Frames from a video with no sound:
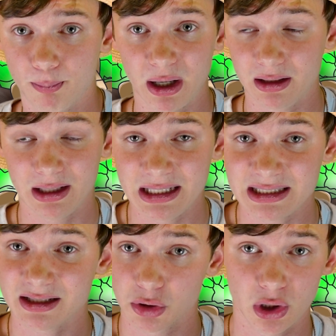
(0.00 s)
But he
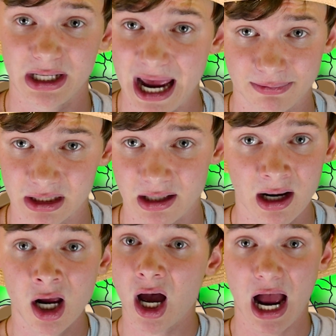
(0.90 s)
says, "Look, Captain,
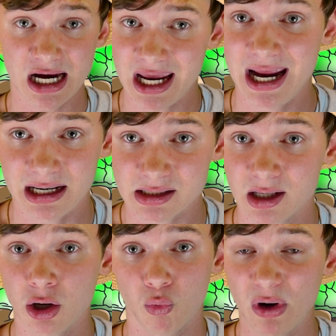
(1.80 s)
I can't.
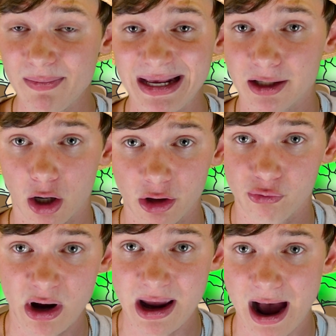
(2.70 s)
We made it all the
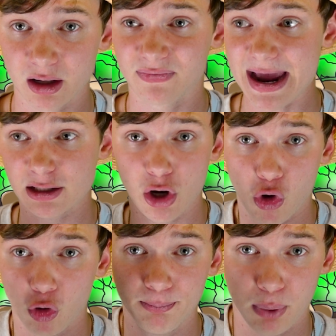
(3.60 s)
way out of that
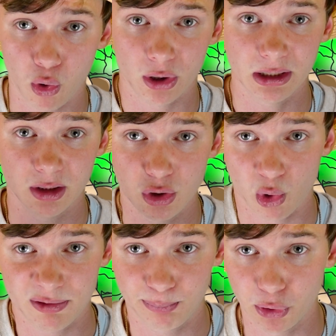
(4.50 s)
cold port in the
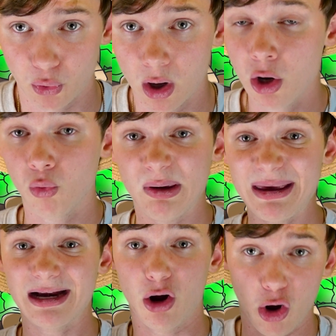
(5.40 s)
North Blue. We made
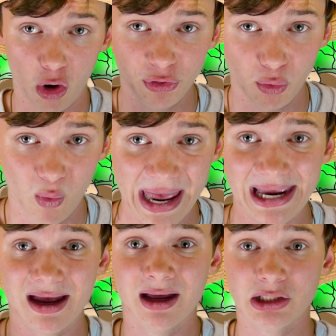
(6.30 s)
it all the
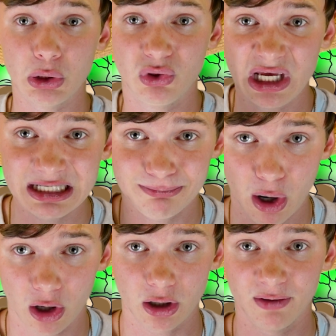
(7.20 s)
way to this
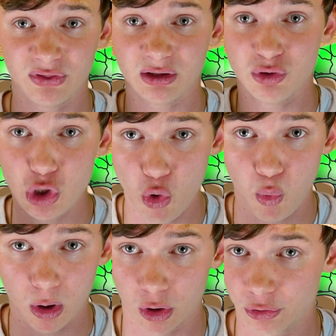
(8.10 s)
part of the new
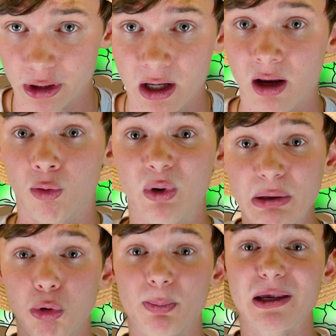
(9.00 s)
world. We
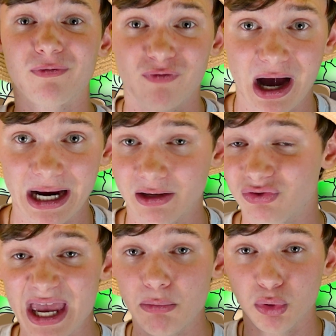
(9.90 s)
will be fine.
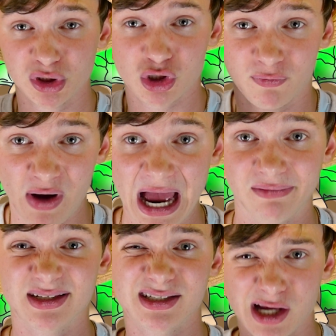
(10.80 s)
They will survive
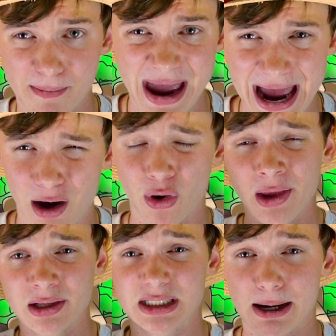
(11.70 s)
somehow,
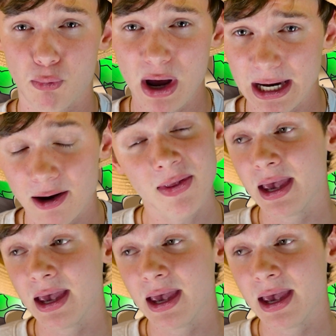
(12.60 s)
some way."